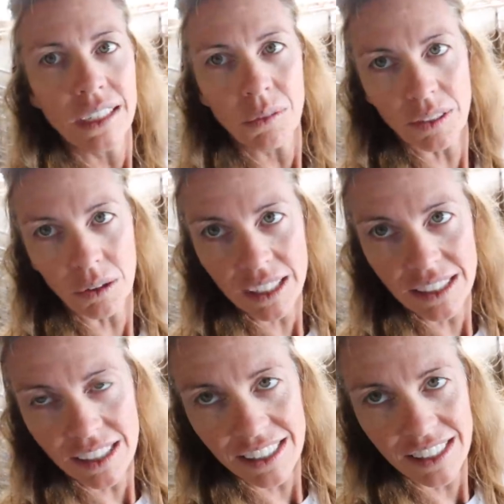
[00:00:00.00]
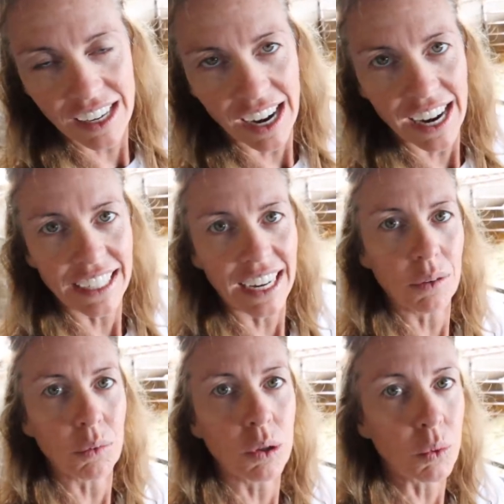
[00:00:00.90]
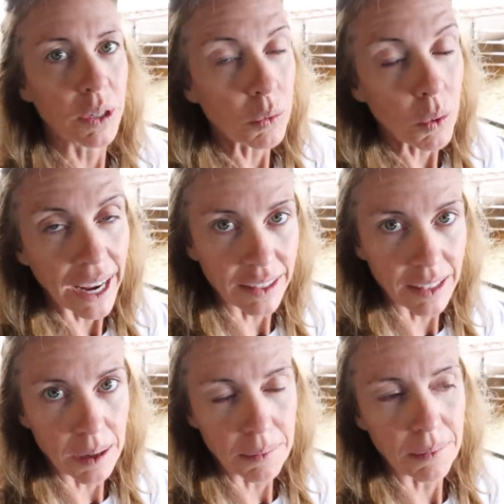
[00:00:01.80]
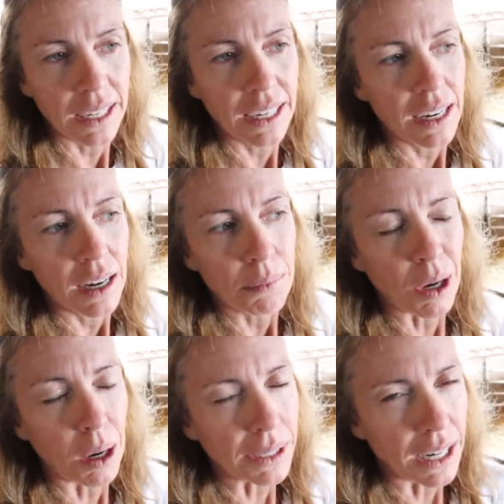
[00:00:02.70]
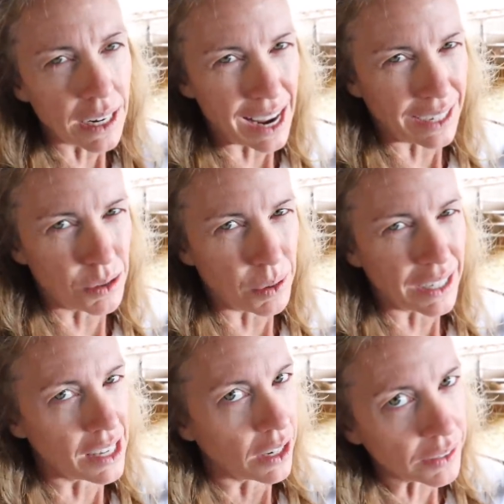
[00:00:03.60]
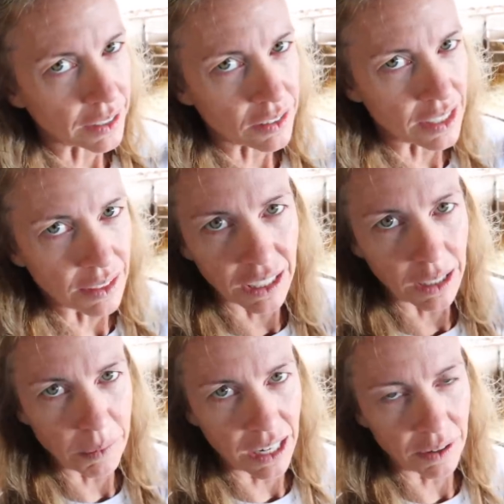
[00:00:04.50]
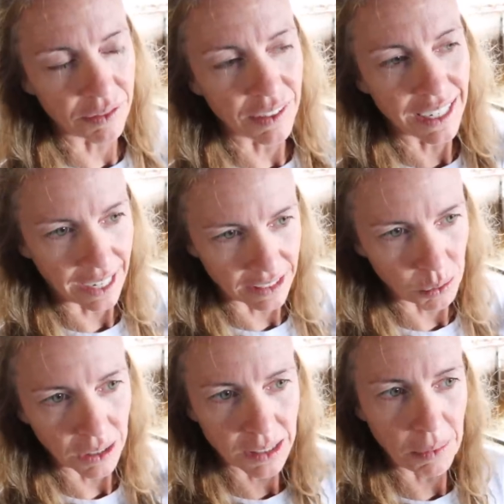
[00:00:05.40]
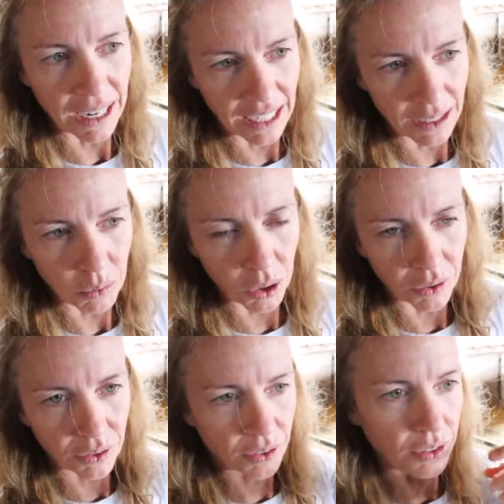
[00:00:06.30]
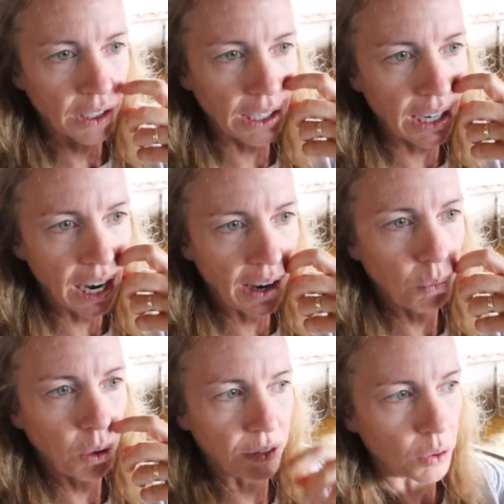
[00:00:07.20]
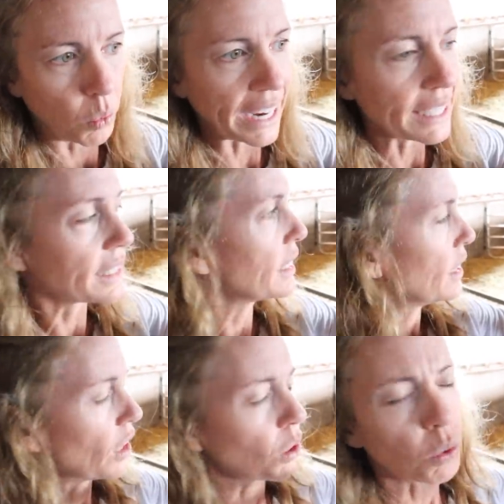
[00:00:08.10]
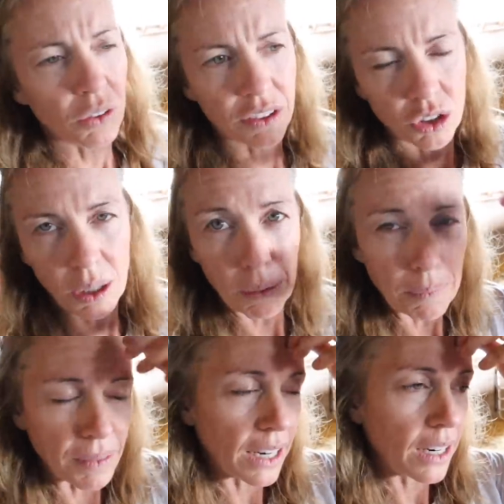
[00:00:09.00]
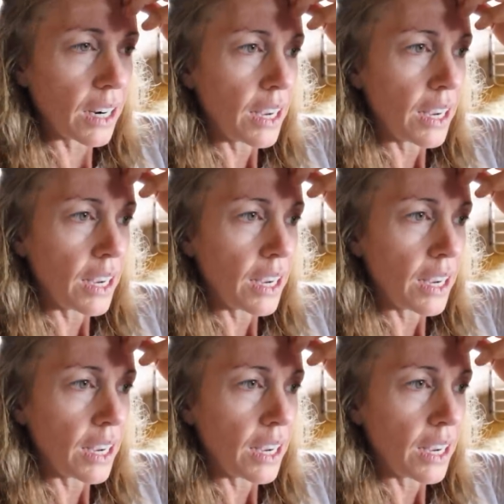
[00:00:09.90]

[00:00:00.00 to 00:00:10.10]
with the rest of this side, and we'll reweigh them, probably not next week, because I don't think there's even gonna be enough next week to make it worth the wait, or worth the trip up there.